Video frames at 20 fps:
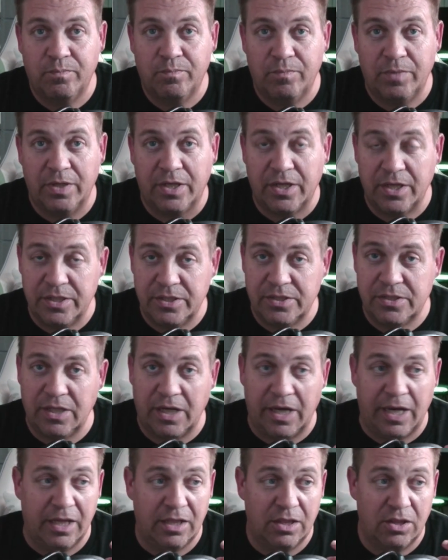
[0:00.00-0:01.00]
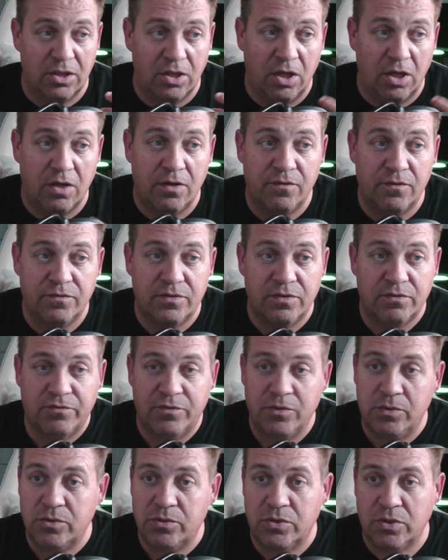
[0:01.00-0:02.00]
because I loved
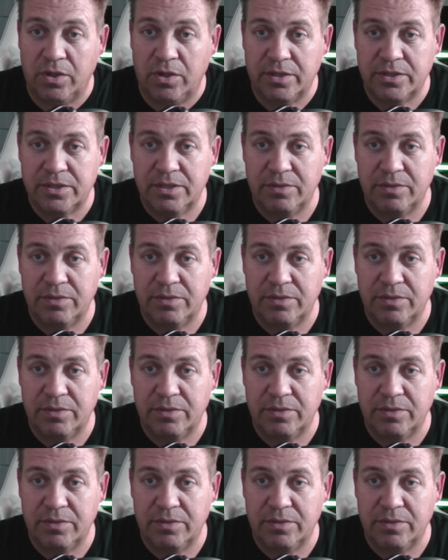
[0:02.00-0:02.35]
food trucks,